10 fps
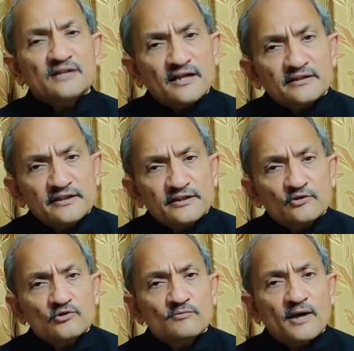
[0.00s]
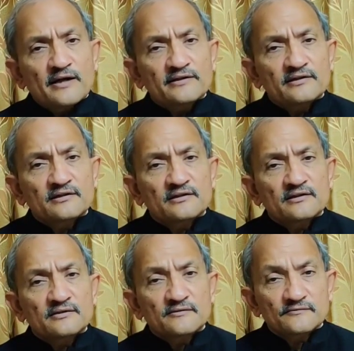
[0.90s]
that he could buy
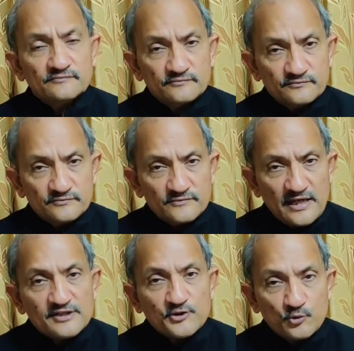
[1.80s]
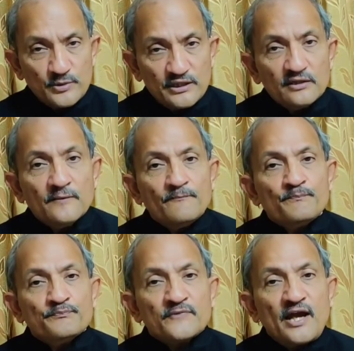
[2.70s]
a SUV
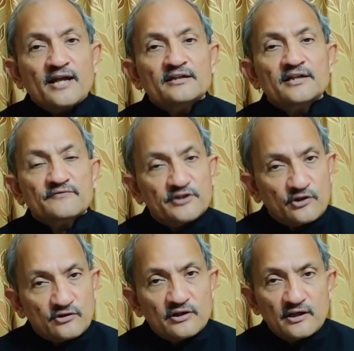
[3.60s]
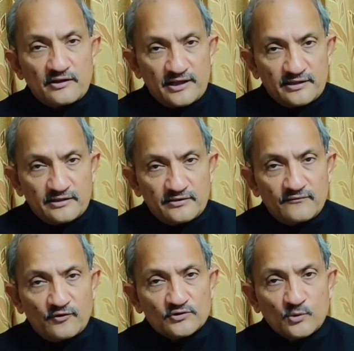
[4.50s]
and give it on rent
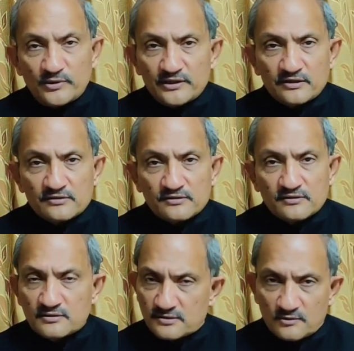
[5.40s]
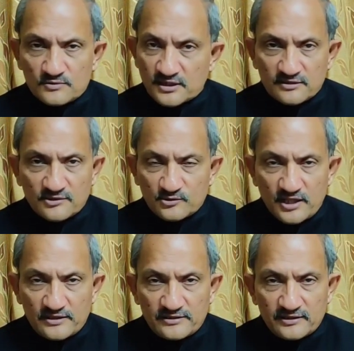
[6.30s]
for the weekends. Sounds like a good
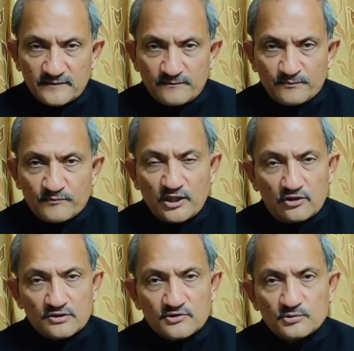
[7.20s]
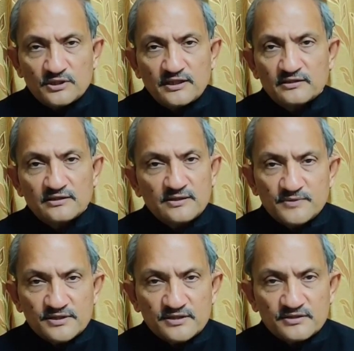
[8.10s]
idea because you will get the
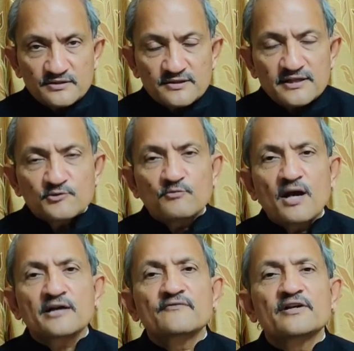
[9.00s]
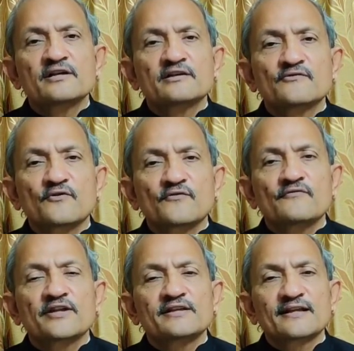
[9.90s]
depreciation. Say you buy a vehicle for
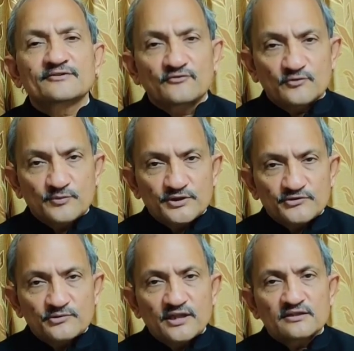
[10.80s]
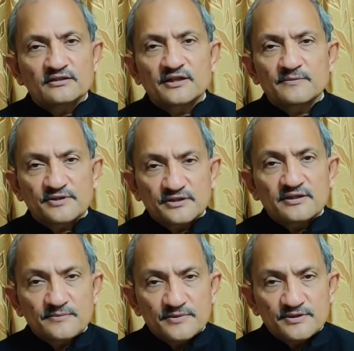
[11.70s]
15 lakhs of rupees, you get
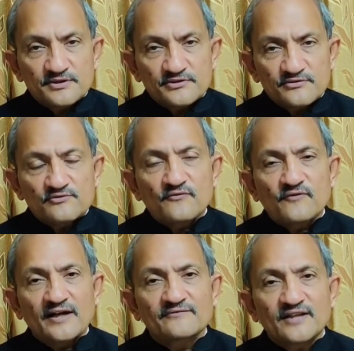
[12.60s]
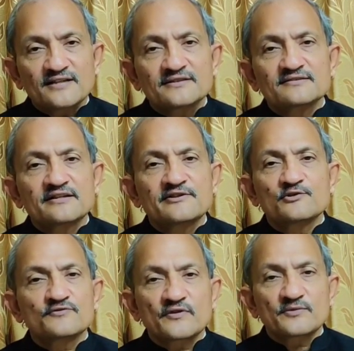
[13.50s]
30% depreciation. So 5 lakhs is
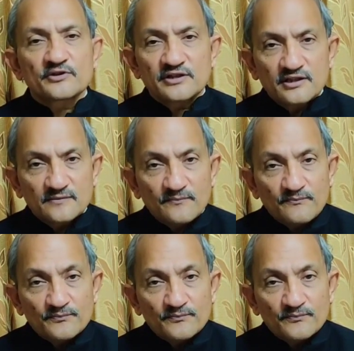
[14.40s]
reduced from your income.